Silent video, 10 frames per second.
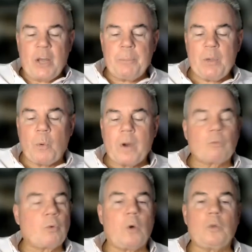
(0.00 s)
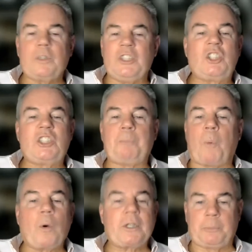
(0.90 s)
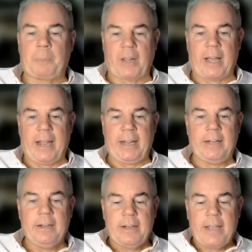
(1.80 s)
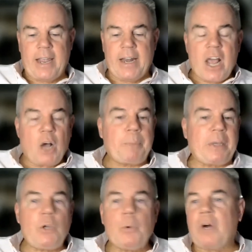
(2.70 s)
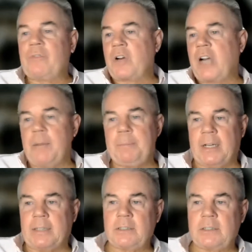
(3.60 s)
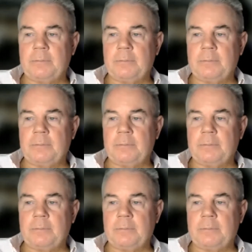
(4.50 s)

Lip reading: me, what role did sports play in helping you overcome this?